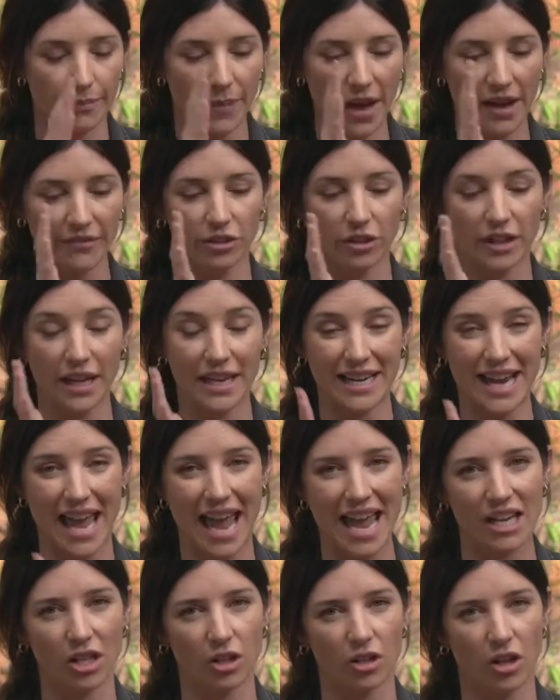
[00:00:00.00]
a bevel and an
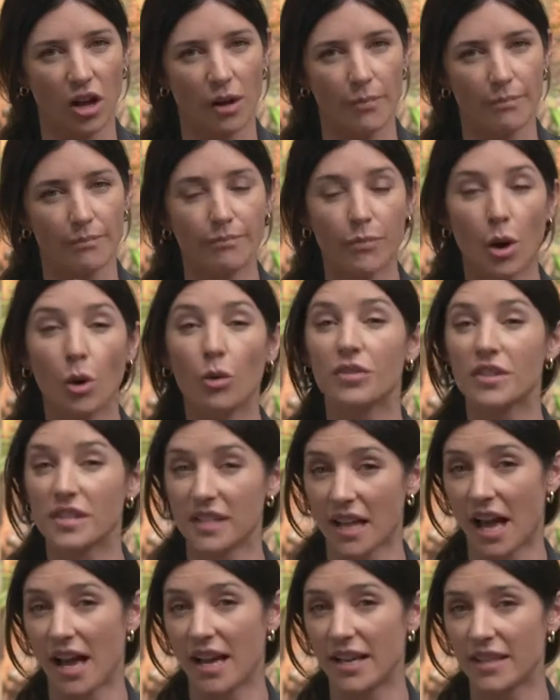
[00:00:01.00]
angle on both
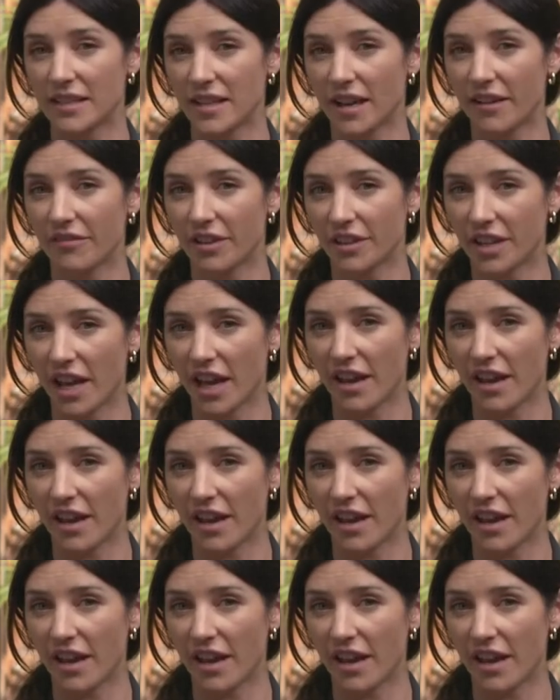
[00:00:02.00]
sides of the